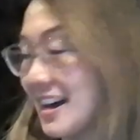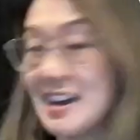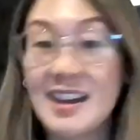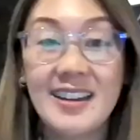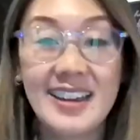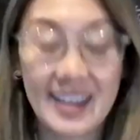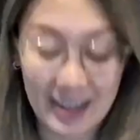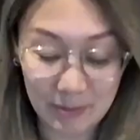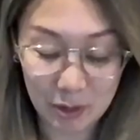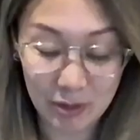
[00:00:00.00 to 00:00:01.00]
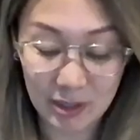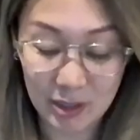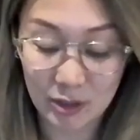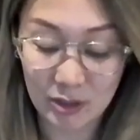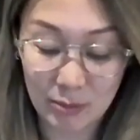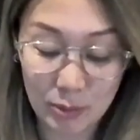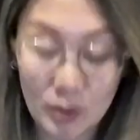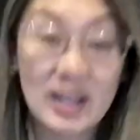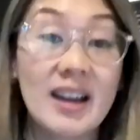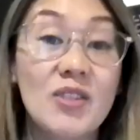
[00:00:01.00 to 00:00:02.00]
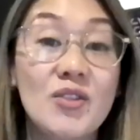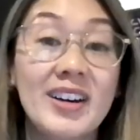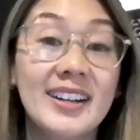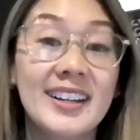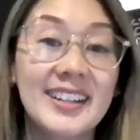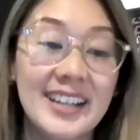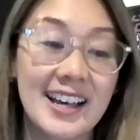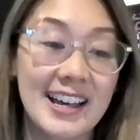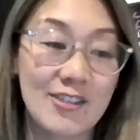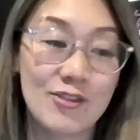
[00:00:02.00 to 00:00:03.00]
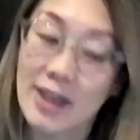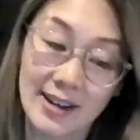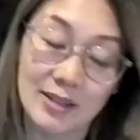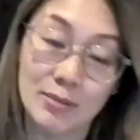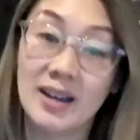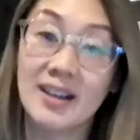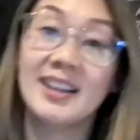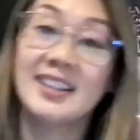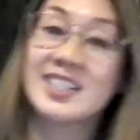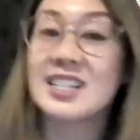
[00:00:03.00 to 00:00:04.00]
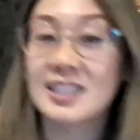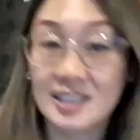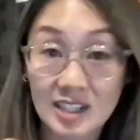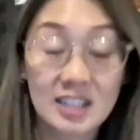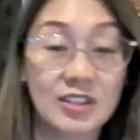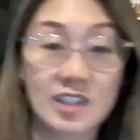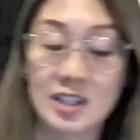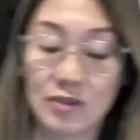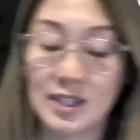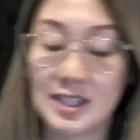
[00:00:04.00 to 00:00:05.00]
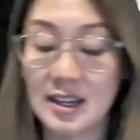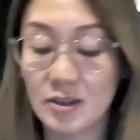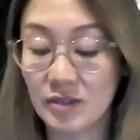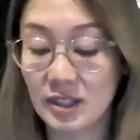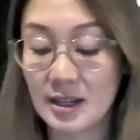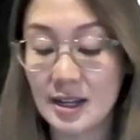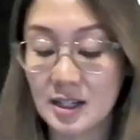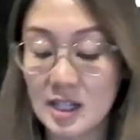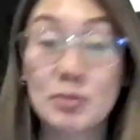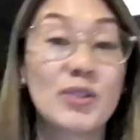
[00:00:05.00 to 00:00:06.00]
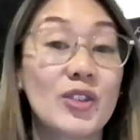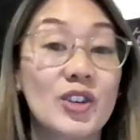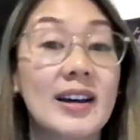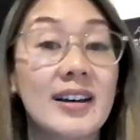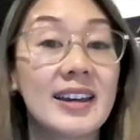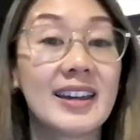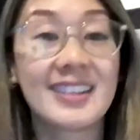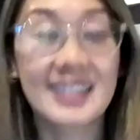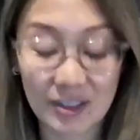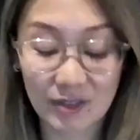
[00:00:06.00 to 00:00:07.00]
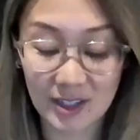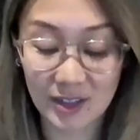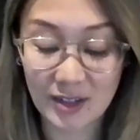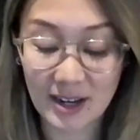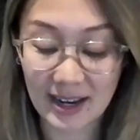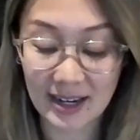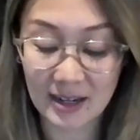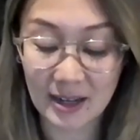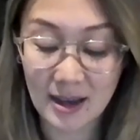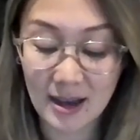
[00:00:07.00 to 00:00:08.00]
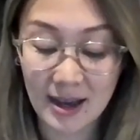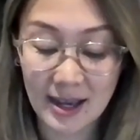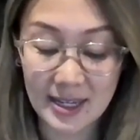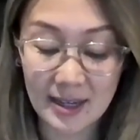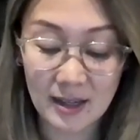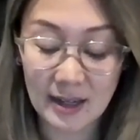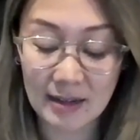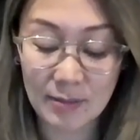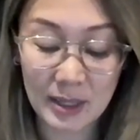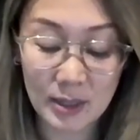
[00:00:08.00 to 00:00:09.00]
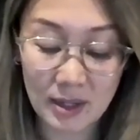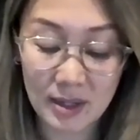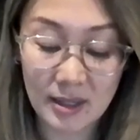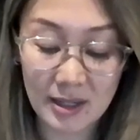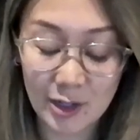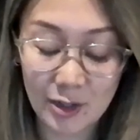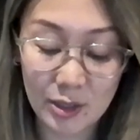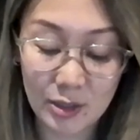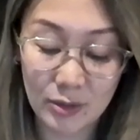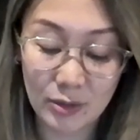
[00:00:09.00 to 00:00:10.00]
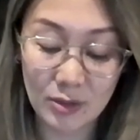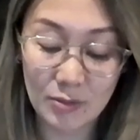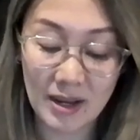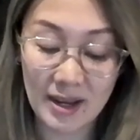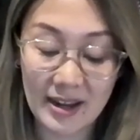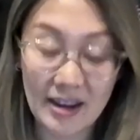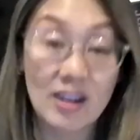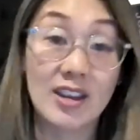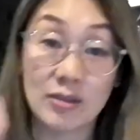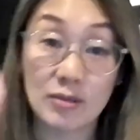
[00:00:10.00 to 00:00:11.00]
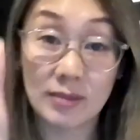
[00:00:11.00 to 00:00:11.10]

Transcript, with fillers: I am going to pull out one random card just just just for the sake of it, just before I end this video. And yeah, and by the way, thank you to my